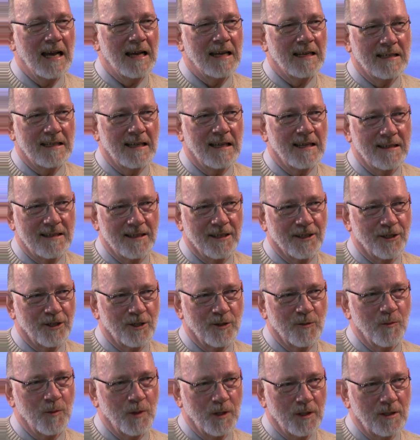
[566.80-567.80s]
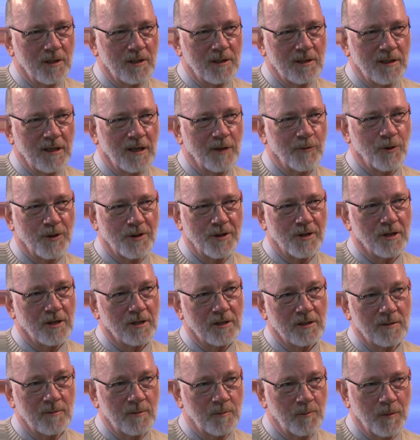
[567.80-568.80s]
I, I think it meant
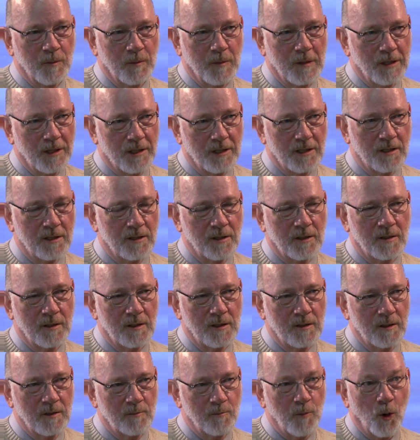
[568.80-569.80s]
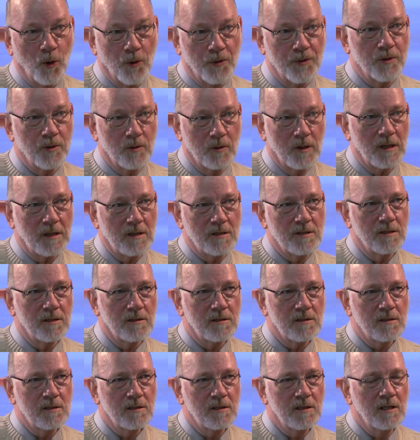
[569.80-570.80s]
everything in both
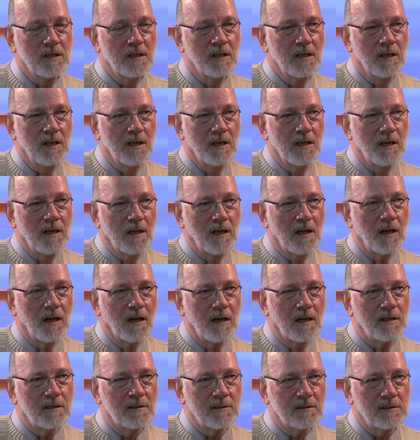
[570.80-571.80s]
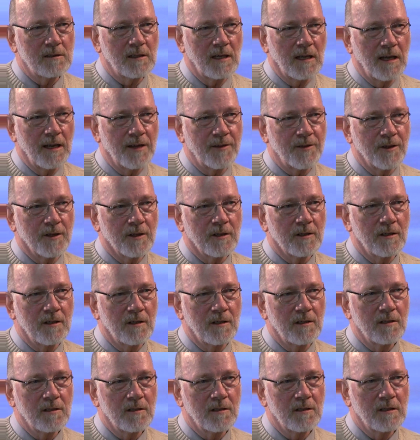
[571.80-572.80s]
directions. Uh, I
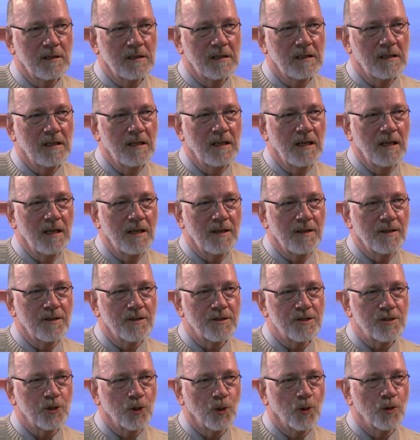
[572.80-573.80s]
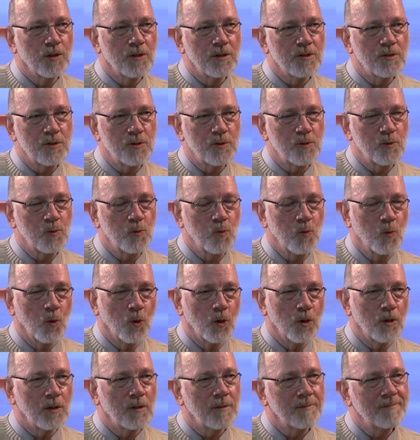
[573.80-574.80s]
think the students
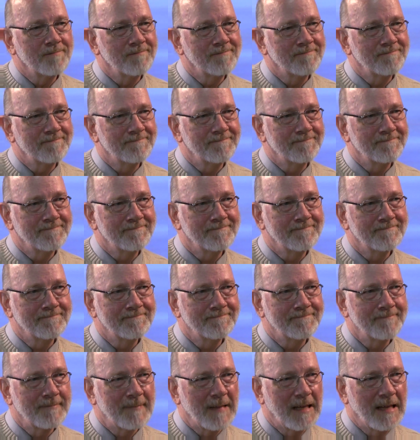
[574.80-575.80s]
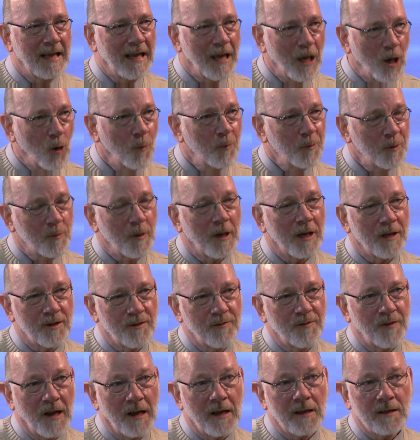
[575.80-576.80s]
were helped
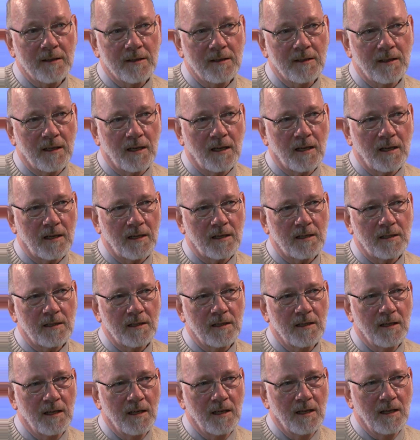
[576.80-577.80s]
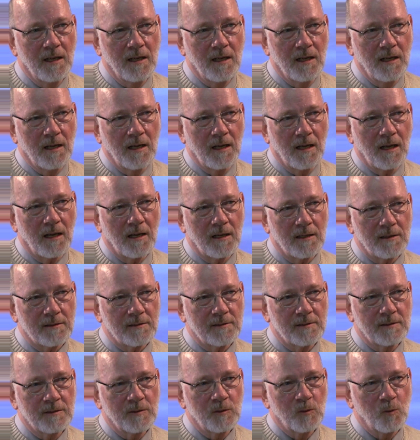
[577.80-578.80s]
by the fact that I,
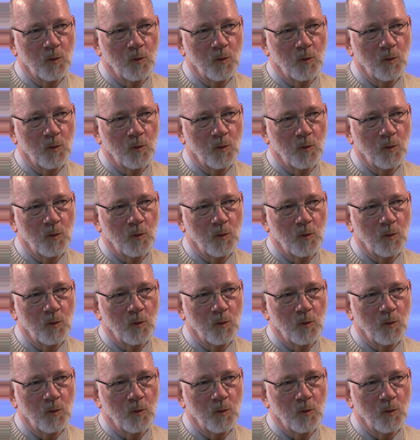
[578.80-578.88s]
uh,